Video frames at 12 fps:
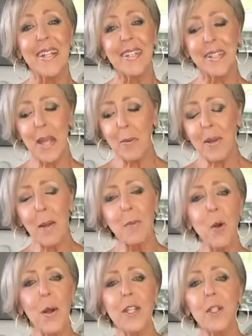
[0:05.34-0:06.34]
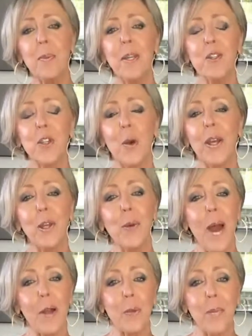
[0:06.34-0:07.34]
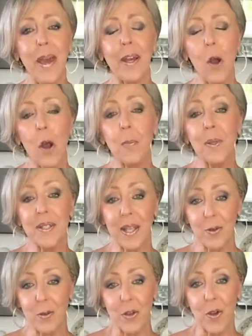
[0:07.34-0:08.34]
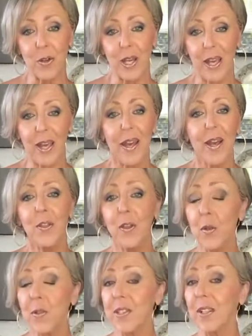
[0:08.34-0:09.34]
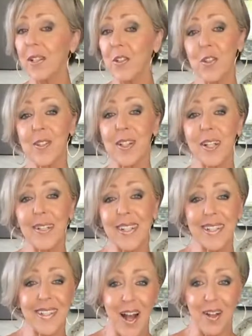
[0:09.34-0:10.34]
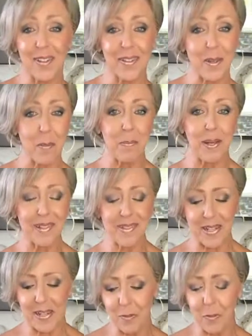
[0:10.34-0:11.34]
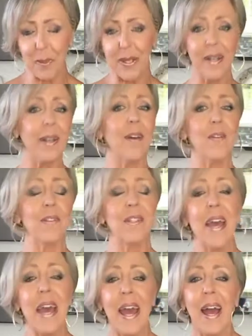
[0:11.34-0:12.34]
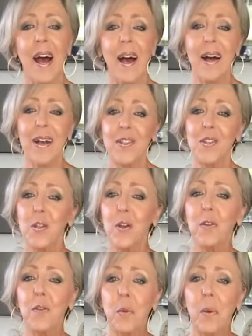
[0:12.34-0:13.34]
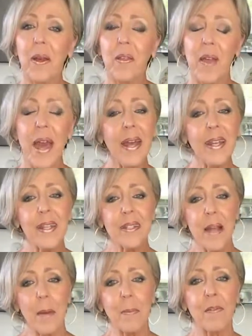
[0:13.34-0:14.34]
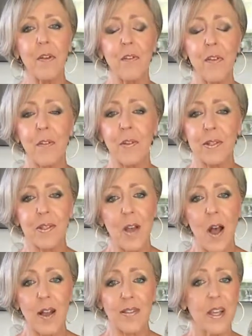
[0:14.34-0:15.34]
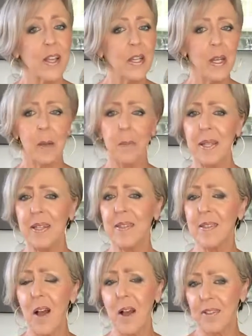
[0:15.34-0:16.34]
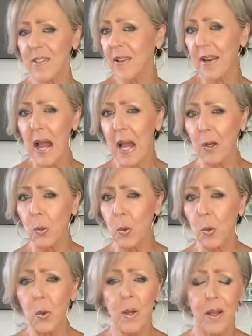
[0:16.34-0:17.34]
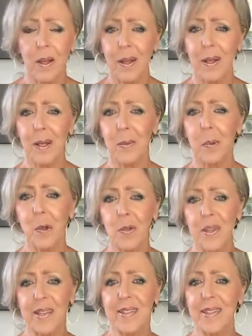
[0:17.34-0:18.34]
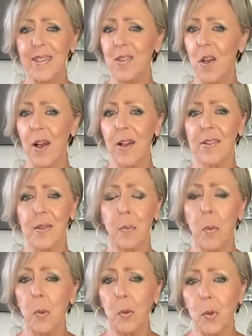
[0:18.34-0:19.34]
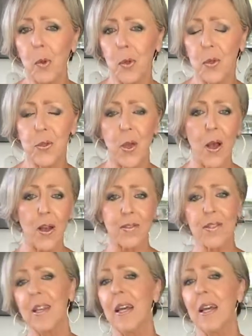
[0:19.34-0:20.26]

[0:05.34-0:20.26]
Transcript: Today what I'm going to be showing you how to make our potato gnocchi, those delicious little Italian dumplings that everybody loves, served with any type of your favorite sauce, a meat sauce, ragu, bolognese sauce, pomodoro sauce,